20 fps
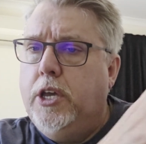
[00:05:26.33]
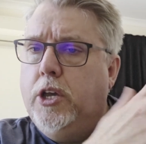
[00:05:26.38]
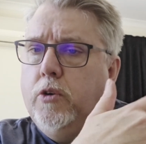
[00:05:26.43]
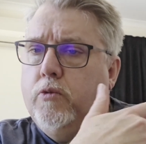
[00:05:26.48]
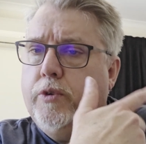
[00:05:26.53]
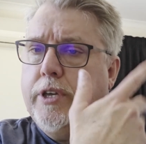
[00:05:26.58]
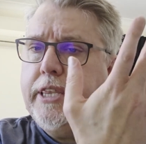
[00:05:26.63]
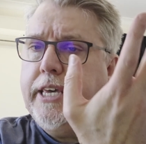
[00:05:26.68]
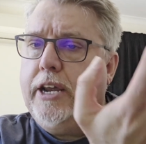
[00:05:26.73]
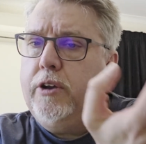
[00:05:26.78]

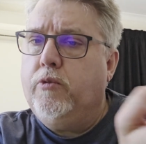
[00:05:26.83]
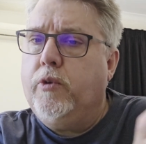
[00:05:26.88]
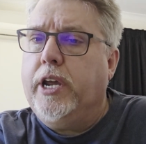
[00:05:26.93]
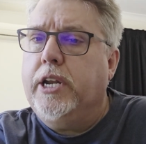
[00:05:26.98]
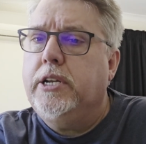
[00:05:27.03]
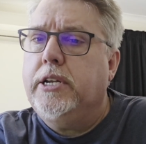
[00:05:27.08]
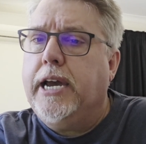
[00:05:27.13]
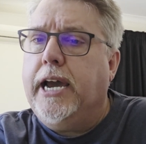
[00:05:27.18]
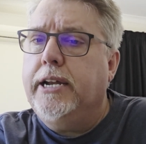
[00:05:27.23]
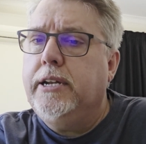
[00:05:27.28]
We then
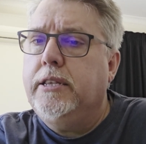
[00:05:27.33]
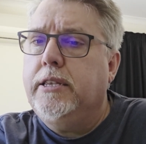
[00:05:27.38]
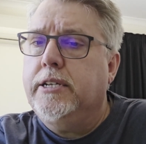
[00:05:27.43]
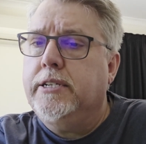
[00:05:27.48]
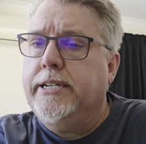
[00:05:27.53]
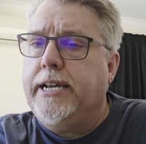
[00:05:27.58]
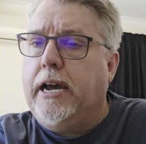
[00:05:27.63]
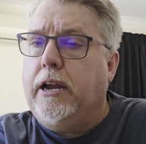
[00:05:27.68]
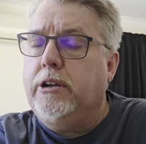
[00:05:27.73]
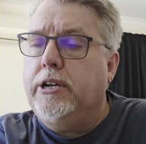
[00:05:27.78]
went under the
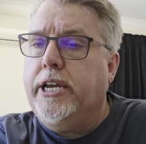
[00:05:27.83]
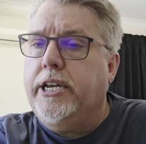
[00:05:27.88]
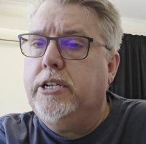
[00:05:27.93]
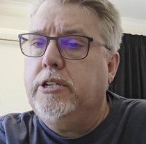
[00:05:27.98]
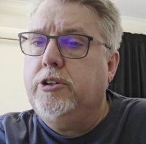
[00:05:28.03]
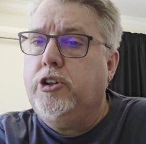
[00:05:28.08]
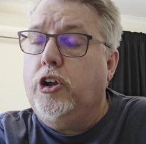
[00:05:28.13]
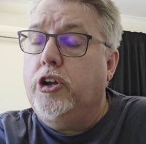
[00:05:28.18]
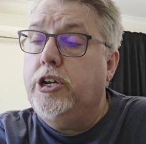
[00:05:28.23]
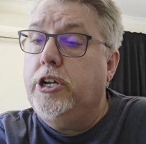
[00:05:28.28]
sound desk,
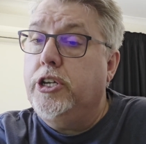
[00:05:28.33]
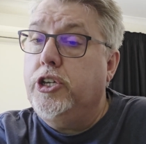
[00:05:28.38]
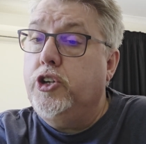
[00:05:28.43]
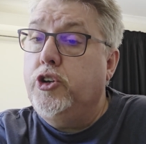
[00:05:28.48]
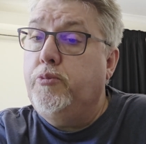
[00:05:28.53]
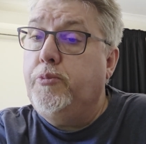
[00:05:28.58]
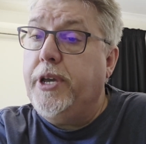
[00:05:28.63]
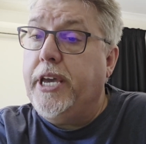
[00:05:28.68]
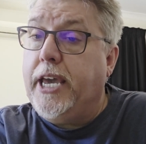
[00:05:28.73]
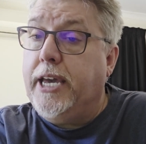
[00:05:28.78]
turned the
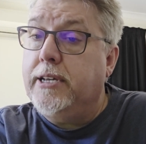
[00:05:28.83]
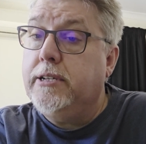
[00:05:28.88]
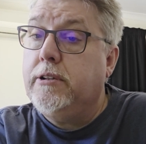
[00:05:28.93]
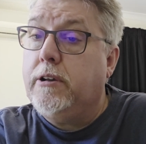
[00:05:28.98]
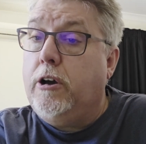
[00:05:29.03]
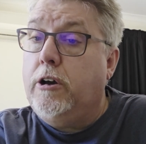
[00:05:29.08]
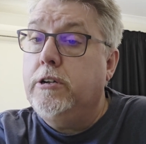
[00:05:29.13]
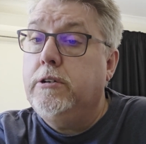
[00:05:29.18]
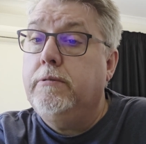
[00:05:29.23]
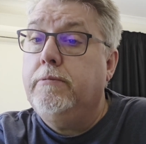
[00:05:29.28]
UPS
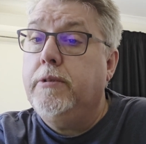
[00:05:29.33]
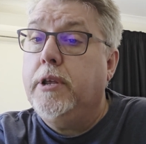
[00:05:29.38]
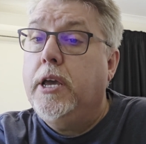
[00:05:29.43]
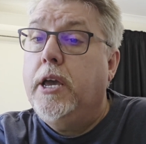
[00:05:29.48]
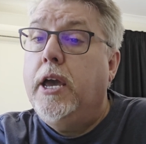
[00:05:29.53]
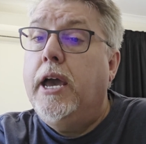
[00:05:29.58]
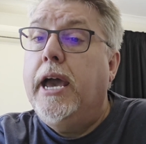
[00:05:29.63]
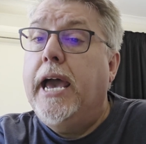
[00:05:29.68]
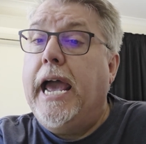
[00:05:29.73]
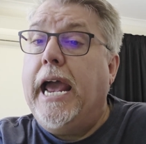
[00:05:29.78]
on,
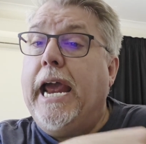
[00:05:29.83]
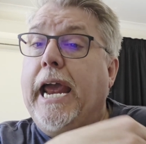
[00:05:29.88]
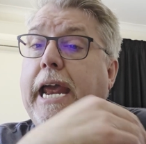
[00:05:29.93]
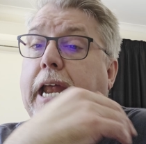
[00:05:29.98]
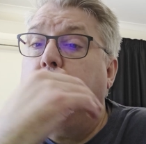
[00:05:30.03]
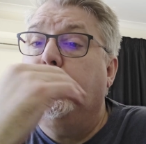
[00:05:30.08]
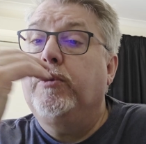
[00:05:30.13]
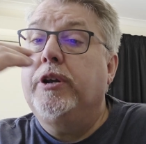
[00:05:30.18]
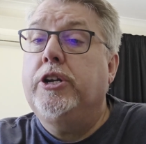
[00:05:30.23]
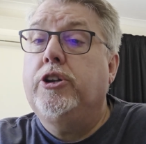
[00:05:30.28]

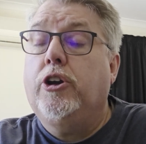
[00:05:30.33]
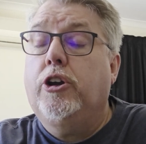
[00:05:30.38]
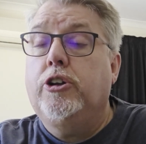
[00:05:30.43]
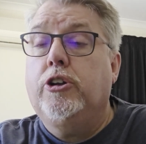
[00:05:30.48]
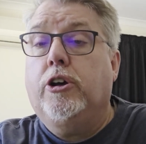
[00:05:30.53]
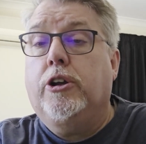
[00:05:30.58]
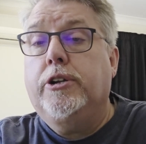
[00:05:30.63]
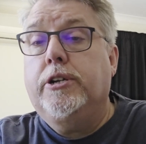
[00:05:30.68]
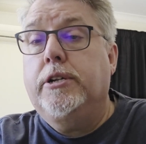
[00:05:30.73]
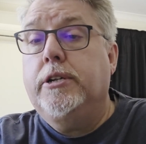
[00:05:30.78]
and we turned
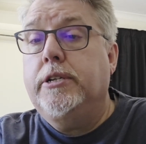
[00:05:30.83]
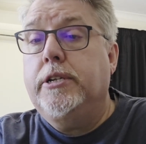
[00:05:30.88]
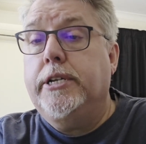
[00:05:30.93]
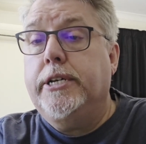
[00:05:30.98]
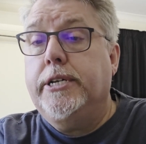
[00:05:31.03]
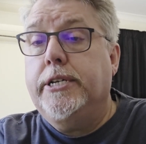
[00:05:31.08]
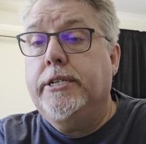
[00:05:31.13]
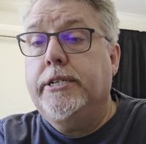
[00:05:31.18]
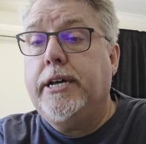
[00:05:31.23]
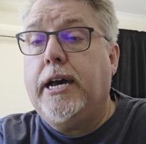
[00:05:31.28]
on
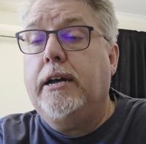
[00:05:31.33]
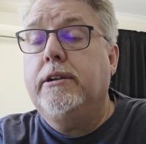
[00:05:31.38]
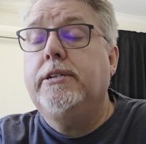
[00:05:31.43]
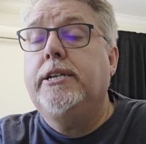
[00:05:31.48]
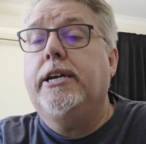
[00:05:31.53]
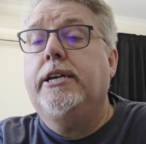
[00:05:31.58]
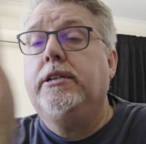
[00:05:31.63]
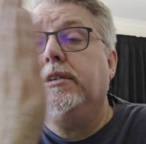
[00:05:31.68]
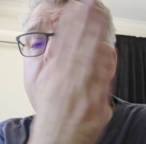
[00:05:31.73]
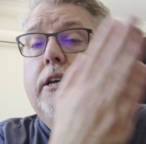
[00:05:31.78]
the sound
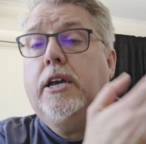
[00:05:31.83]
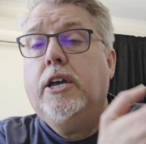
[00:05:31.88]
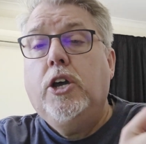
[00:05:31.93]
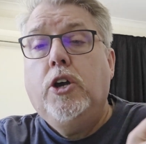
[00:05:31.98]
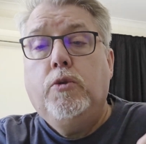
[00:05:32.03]
desk.